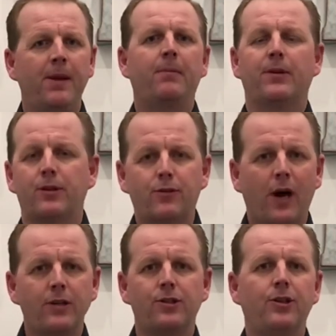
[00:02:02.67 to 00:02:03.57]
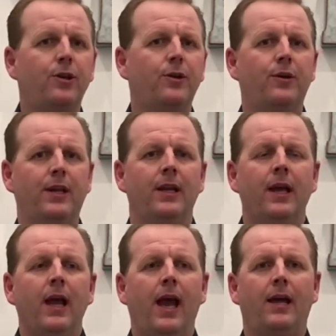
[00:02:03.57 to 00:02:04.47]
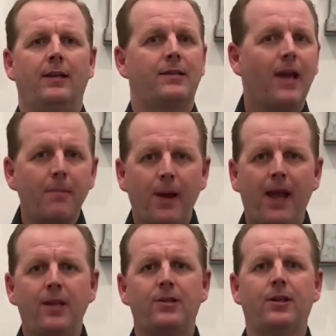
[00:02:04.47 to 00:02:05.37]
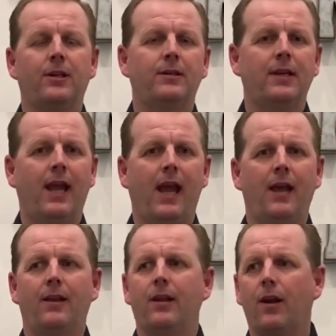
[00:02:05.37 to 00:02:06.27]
people to trust you and to stay patient and,